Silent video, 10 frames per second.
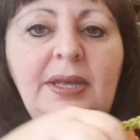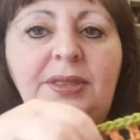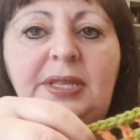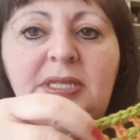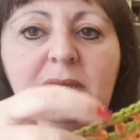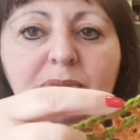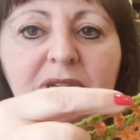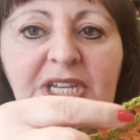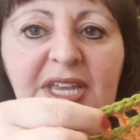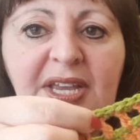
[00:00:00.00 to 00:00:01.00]
this
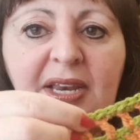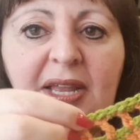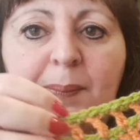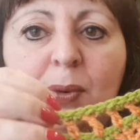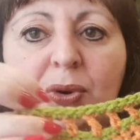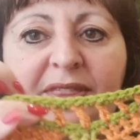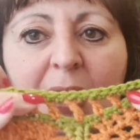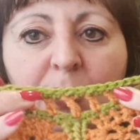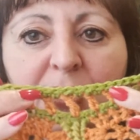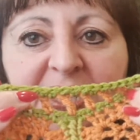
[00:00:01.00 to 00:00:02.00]
particular border
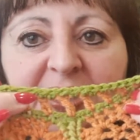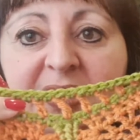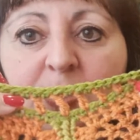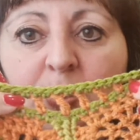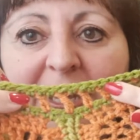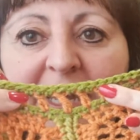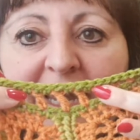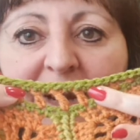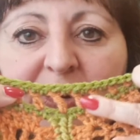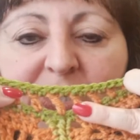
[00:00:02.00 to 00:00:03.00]
that we did this week
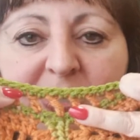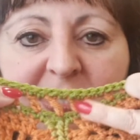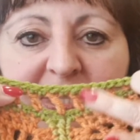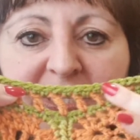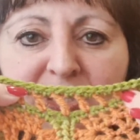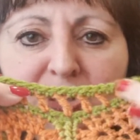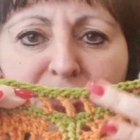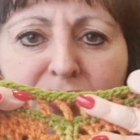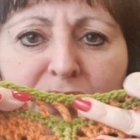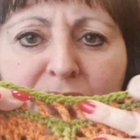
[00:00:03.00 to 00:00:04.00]
here, which was these
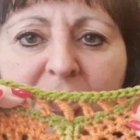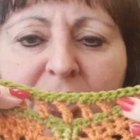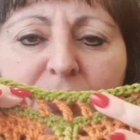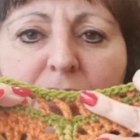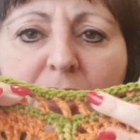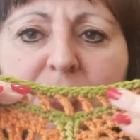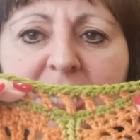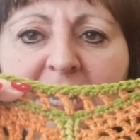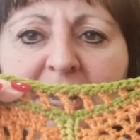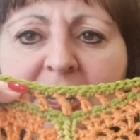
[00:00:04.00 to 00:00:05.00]
2 rows
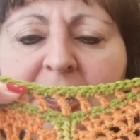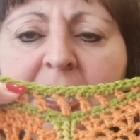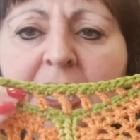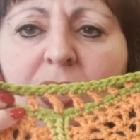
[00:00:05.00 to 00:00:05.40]
here,